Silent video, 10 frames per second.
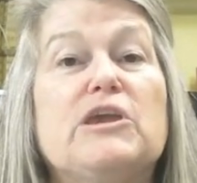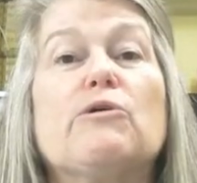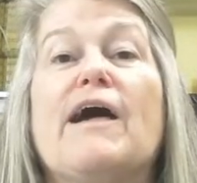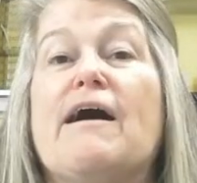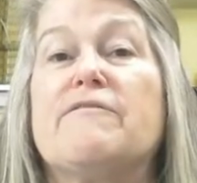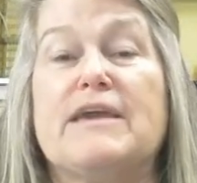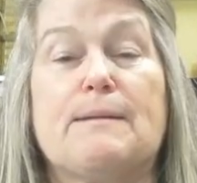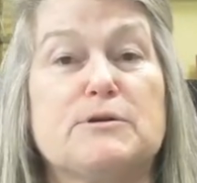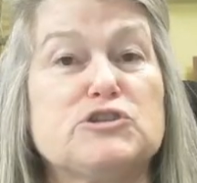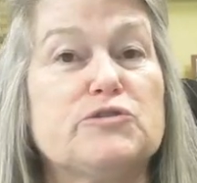You'll have the
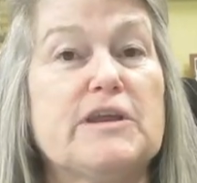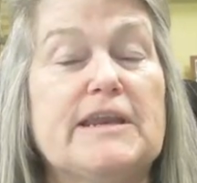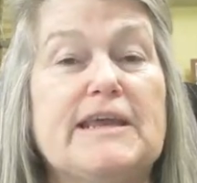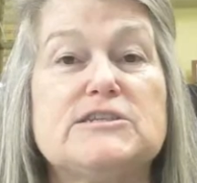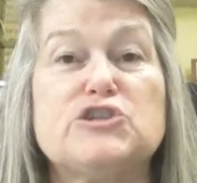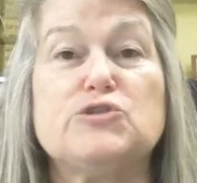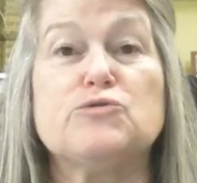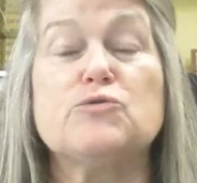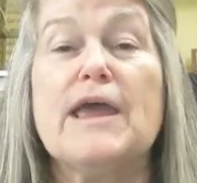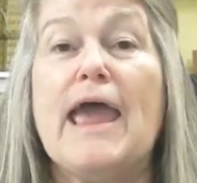opportunity
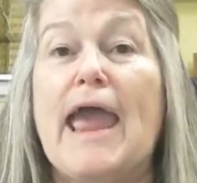to